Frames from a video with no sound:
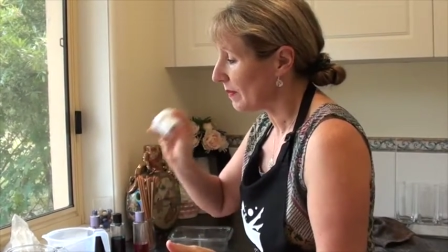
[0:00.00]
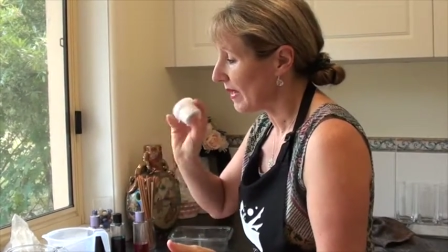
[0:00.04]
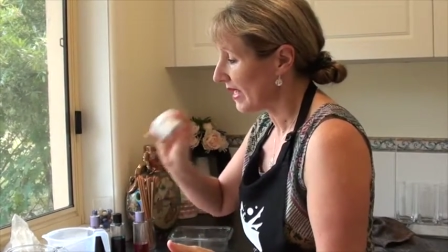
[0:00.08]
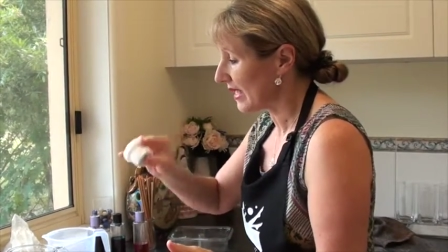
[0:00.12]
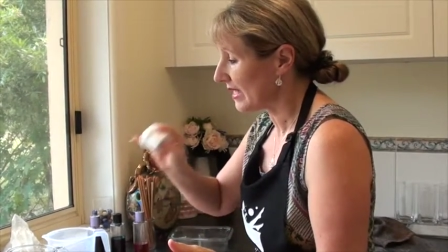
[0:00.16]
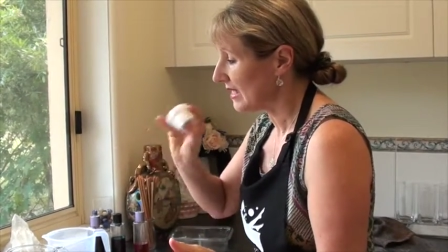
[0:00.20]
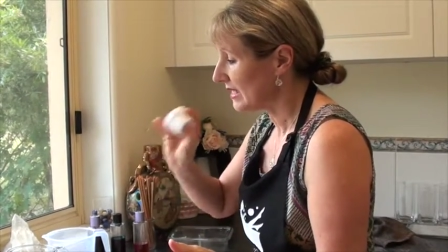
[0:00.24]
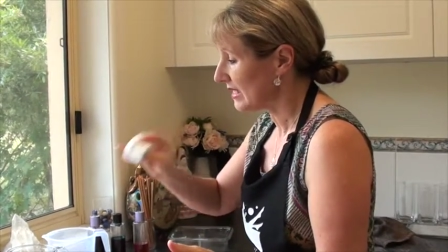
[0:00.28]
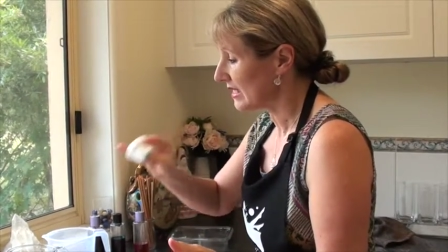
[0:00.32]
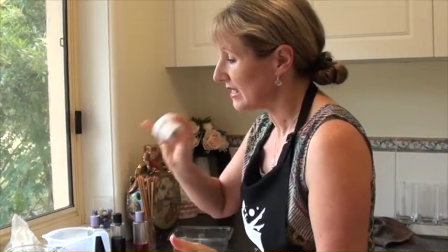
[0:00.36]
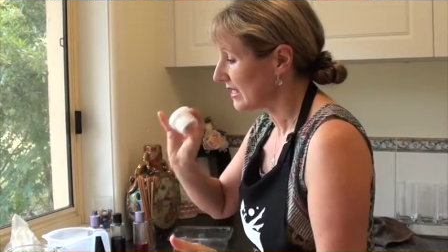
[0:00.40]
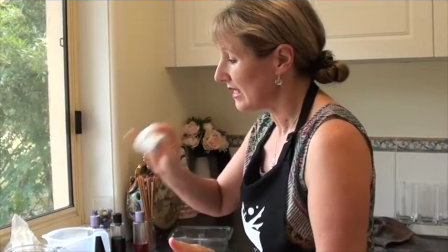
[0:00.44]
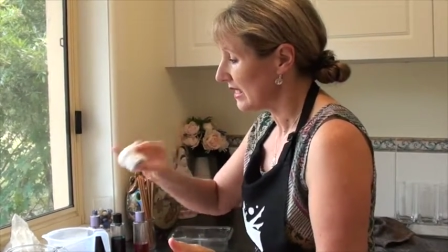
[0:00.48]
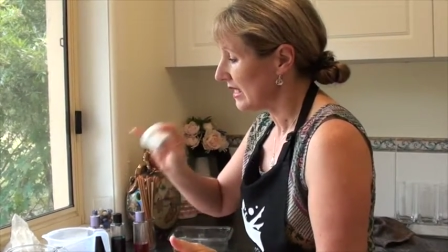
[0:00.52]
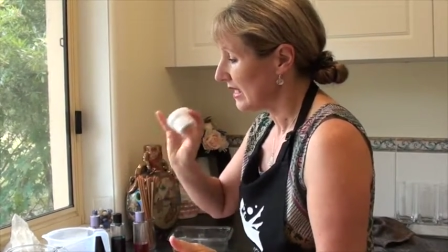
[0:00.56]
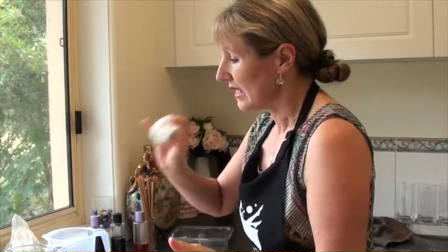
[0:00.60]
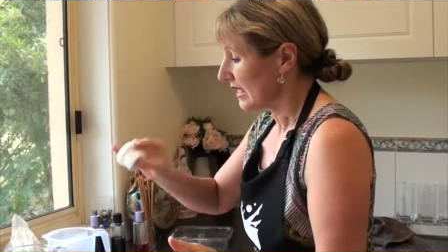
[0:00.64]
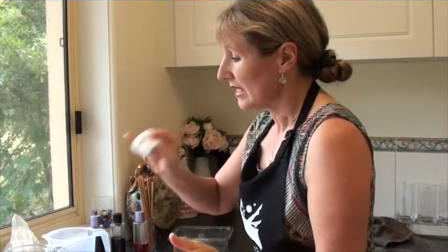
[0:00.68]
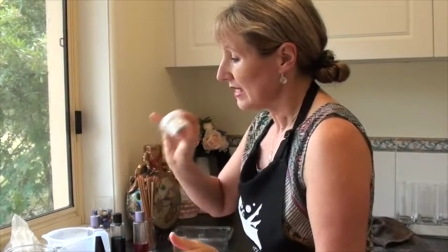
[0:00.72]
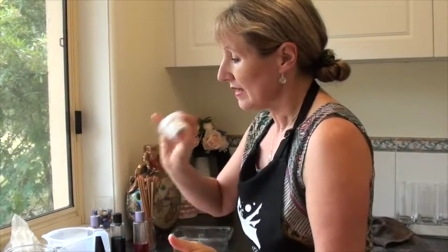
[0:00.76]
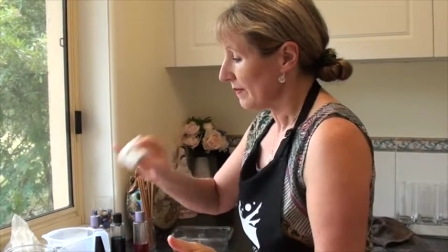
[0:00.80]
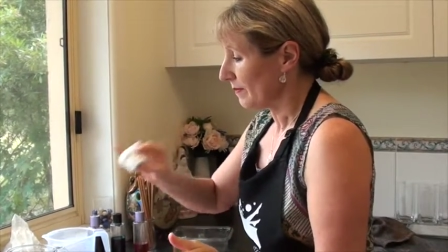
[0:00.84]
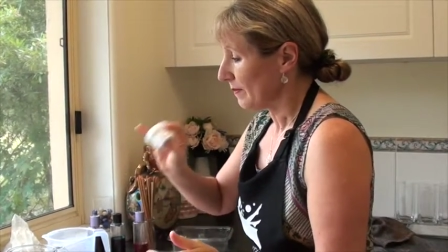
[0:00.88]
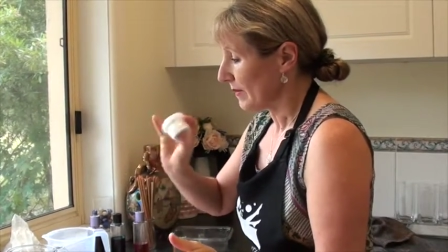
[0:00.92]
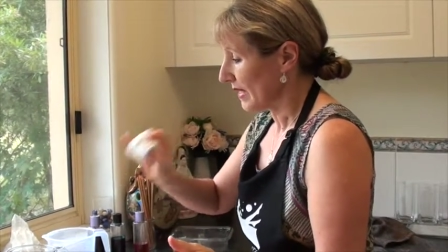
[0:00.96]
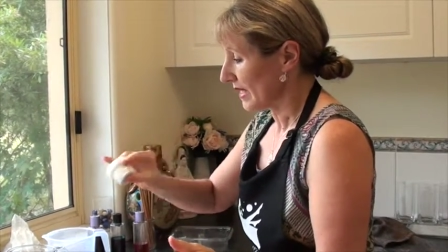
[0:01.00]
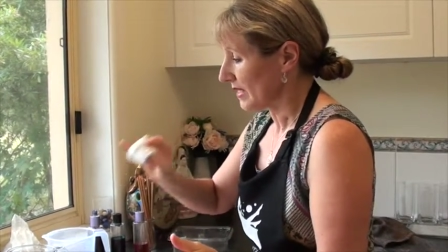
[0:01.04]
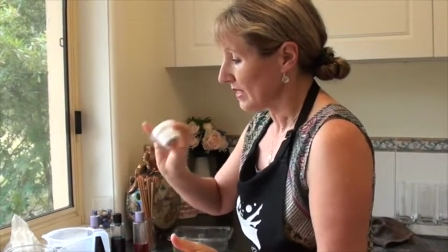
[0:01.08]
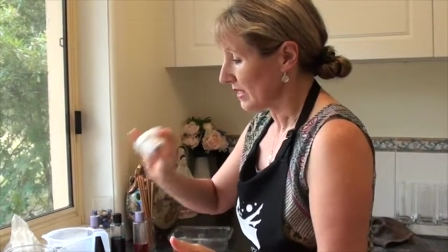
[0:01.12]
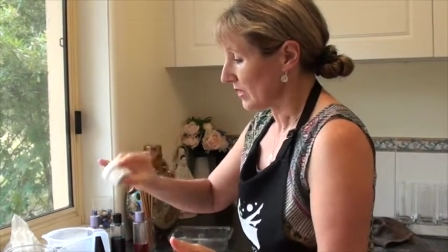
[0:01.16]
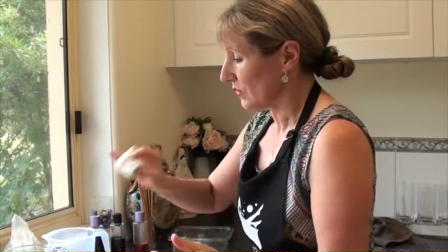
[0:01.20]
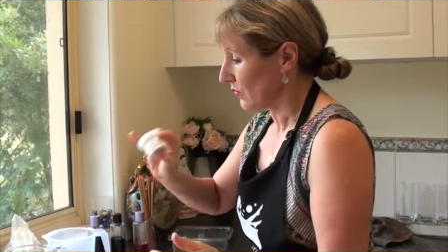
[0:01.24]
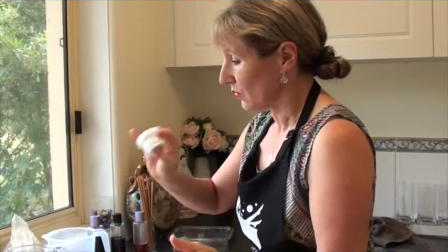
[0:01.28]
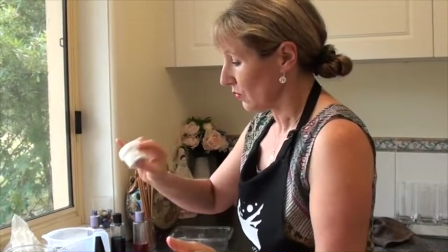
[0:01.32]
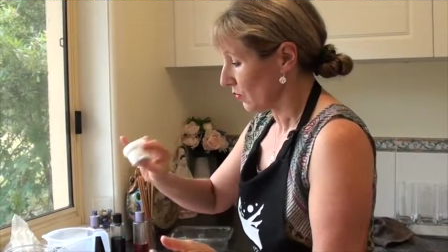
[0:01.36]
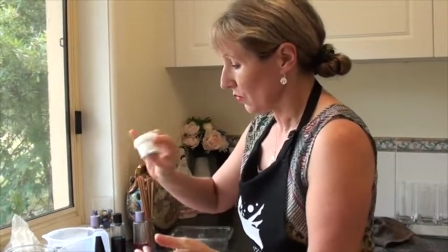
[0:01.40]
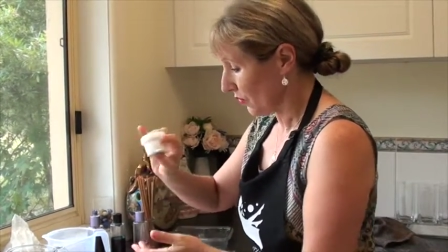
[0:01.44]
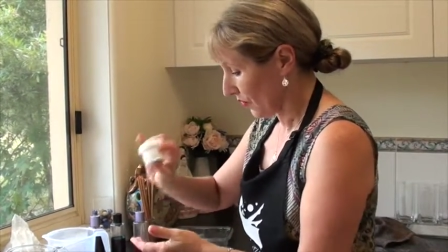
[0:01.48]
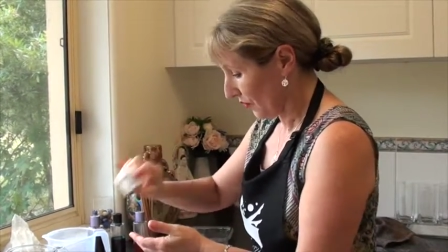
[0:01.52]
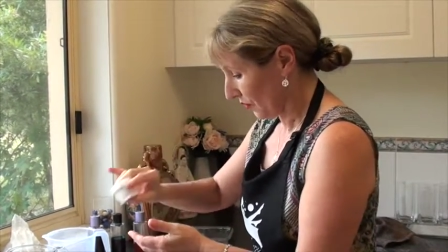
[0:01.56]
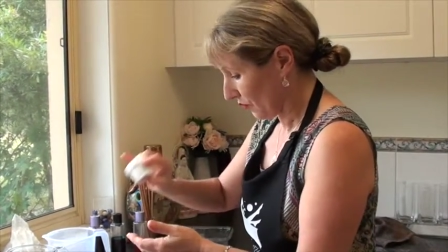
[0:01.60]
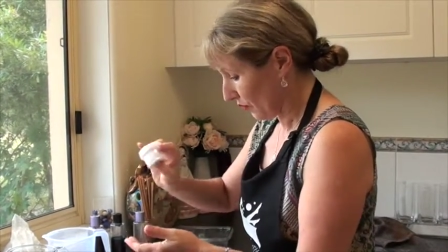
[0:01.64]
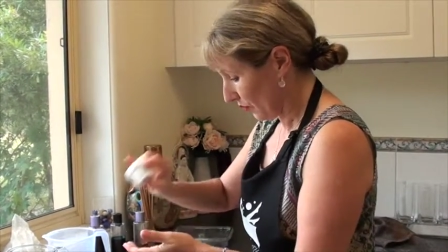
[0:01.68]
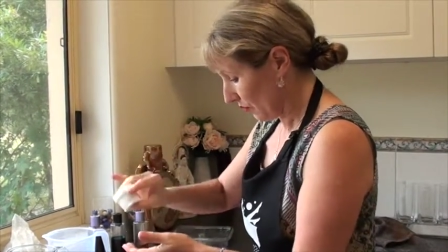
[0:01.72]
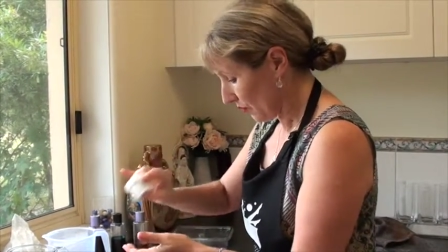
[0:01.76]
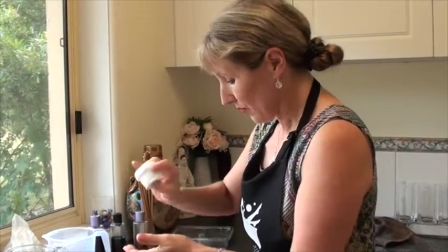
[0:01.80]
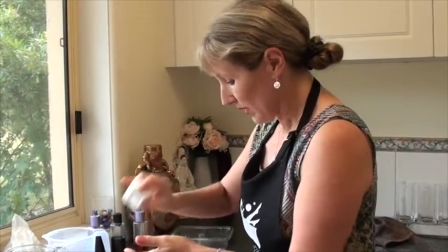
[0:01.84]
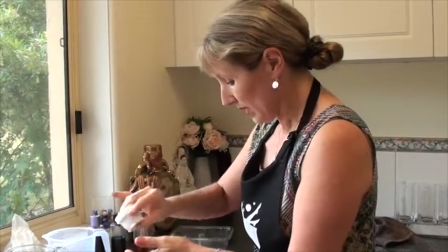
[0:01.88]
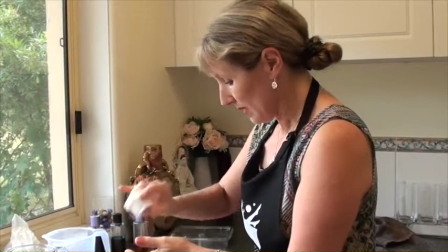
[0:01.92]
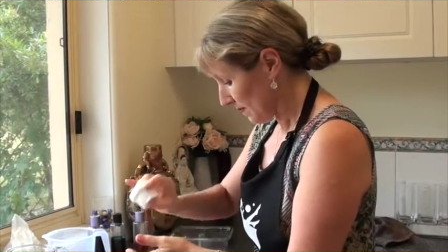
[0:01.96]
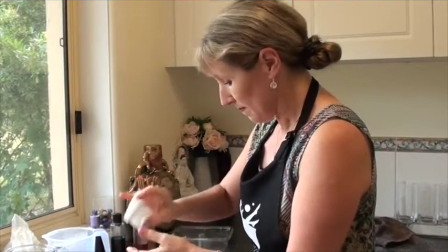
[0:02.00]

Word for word: paste mixed all through